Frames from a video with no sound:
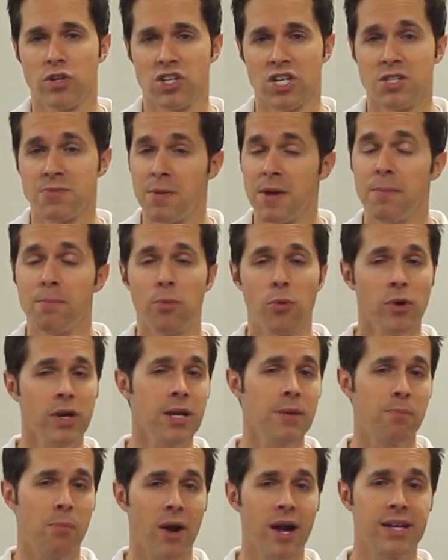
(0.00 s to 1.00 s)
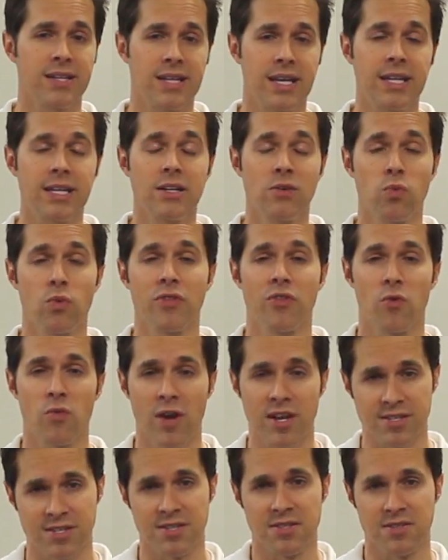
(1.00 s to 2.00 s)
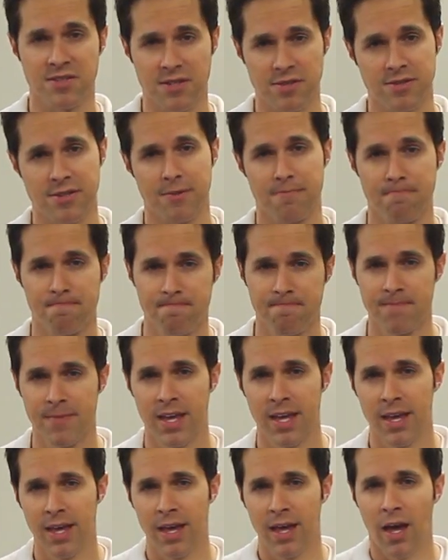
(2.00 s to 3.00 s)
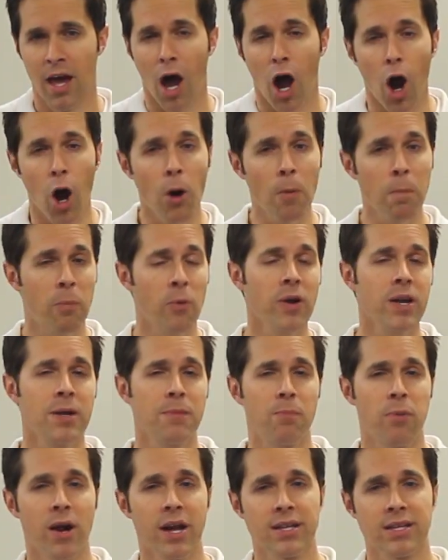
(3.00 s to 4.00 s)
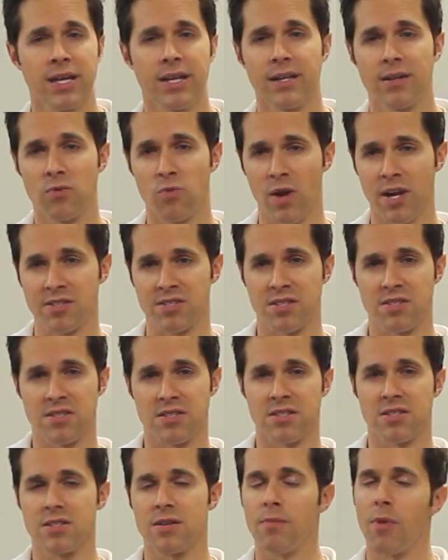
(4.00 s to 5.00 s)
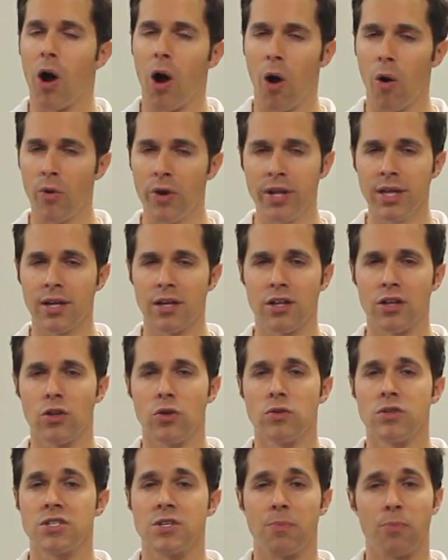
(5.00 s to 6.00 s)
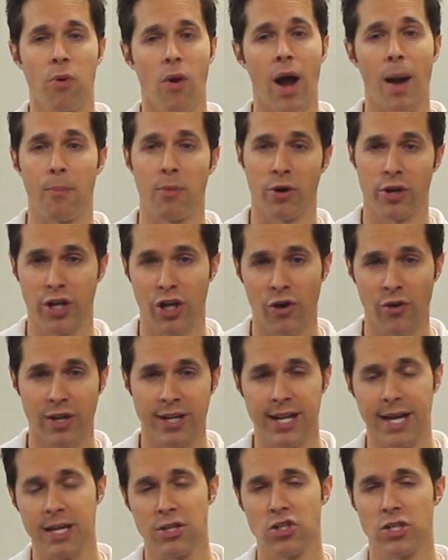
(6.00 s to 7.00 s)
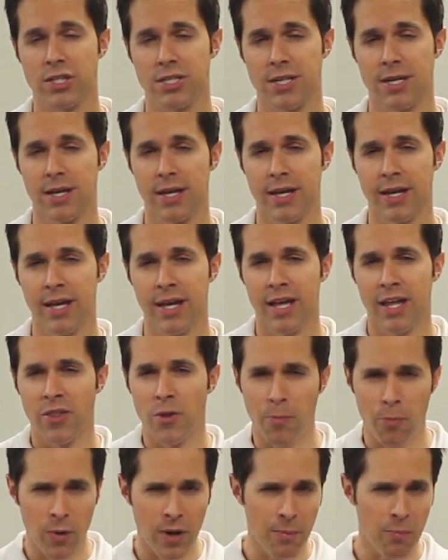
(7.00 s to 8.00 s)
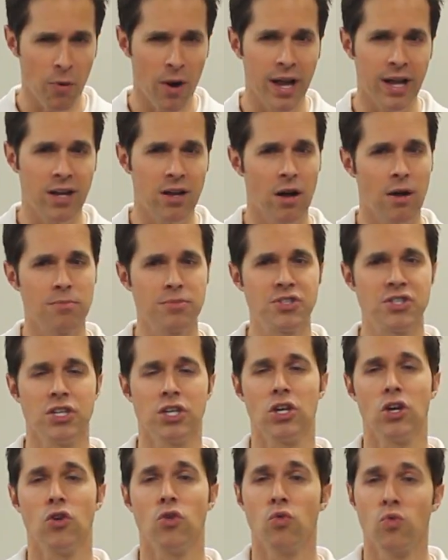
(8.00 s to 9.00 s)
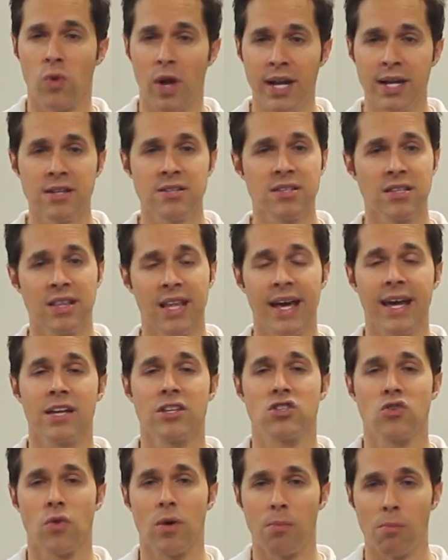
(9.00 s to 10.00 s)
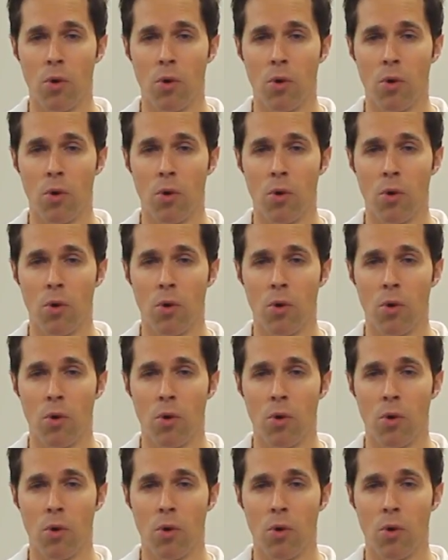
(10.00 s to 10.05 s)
which has been pre-impregnated with a resin system. Our pre-impregnated resin system already includes the proper curing agent. The prepreg comes to you ready to lay into a